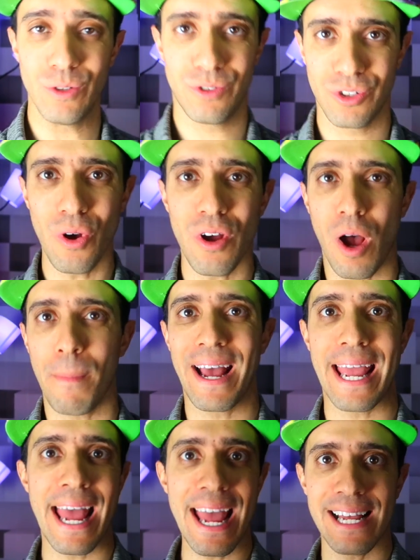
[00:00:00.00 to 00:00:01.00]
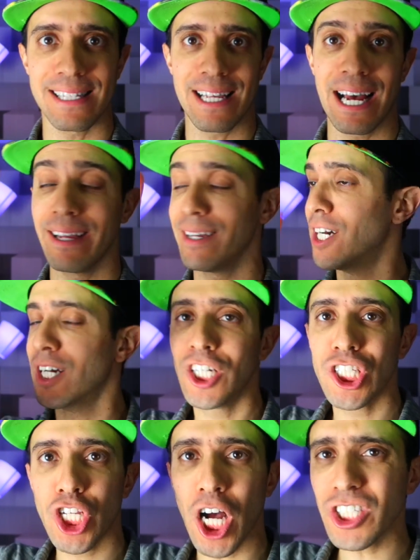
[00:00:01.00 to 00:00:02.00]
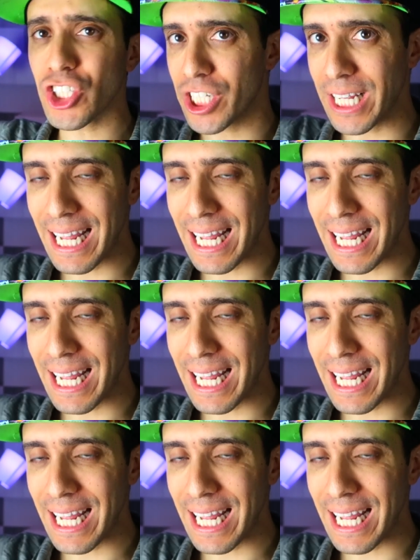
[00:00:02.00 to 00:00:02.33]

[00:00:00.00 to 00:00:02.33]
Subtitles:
You saw it on my hands. I touched